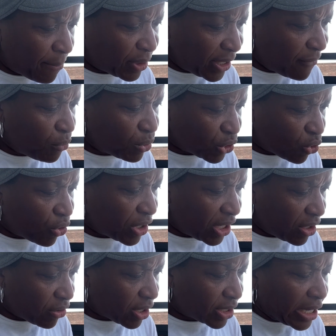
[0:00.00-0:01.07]
believe it was
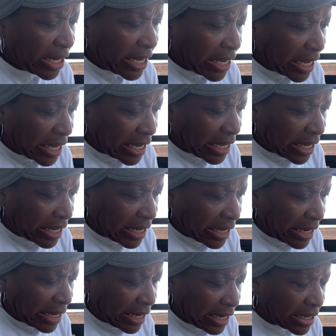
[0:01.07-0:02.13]
Cornelius.
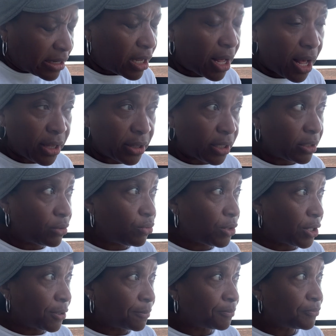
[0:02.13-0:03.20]
Uh,
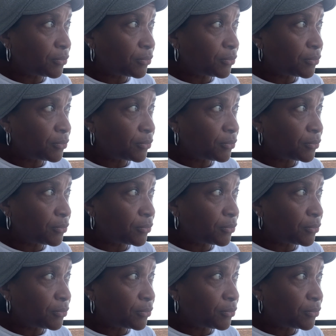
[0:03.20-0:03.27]
hallelujah.